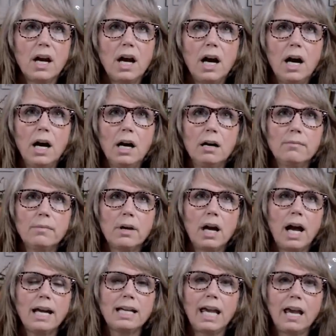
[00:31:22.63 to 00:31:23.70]
um,
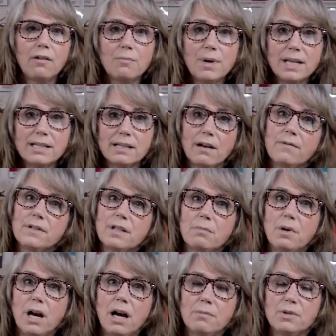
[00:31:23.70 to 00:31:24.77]
I gave myself
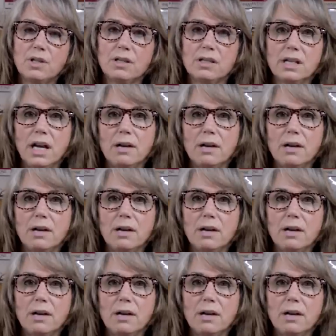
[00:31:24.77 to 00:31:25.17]
some options.